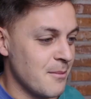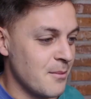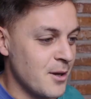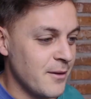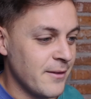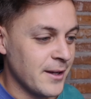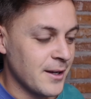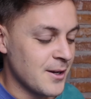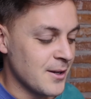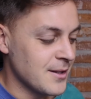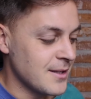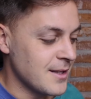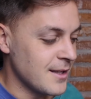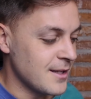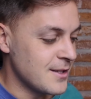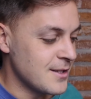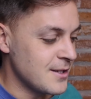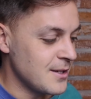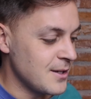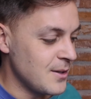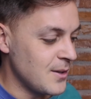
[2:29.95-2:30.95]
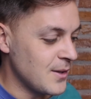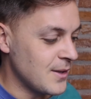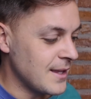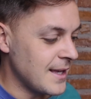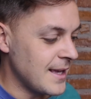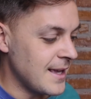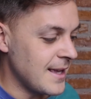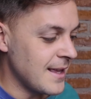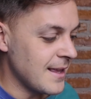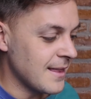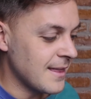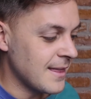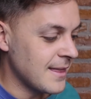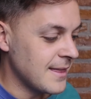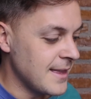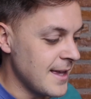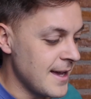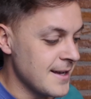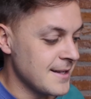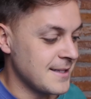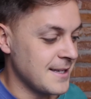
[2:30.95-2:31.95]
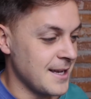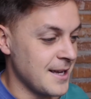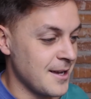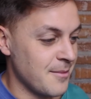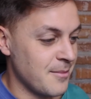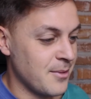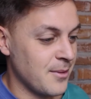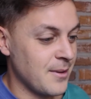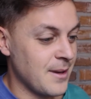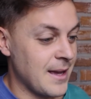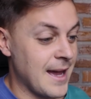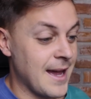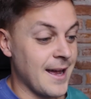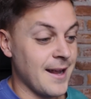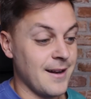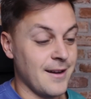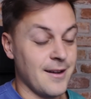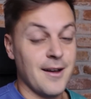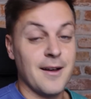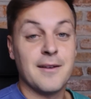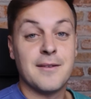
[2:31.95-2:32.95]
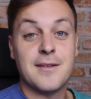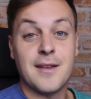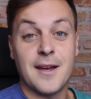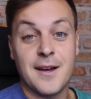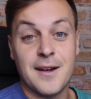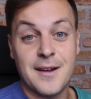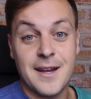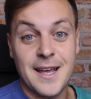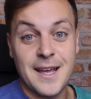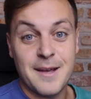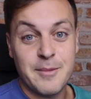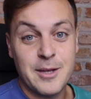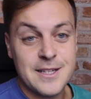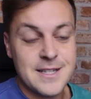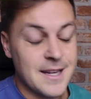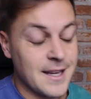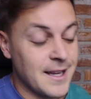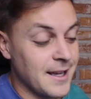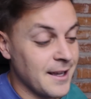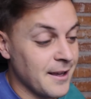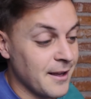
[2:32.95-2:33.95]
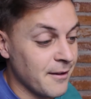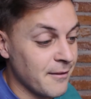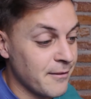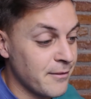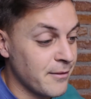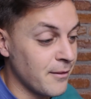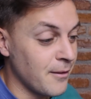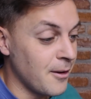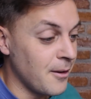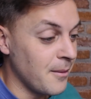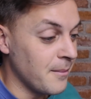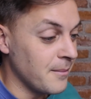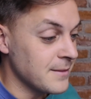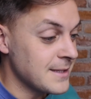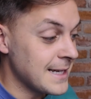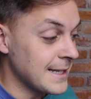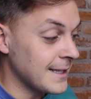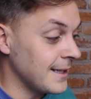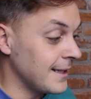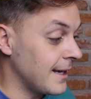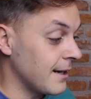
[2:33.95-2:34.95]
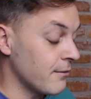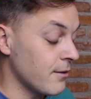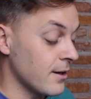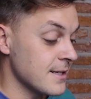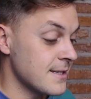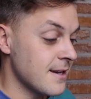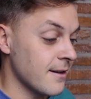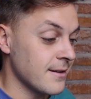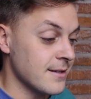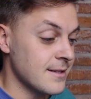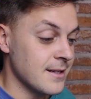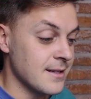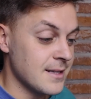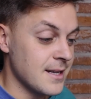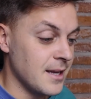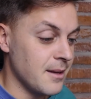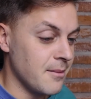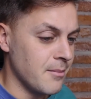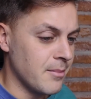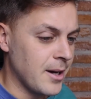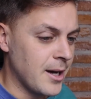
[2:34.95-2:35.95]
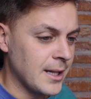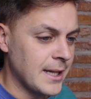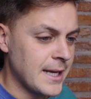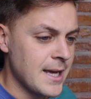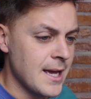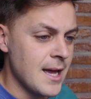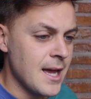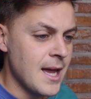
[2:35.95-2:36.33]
Moving on to the third tip and our third image here from Teglalang rice terraces in Bali,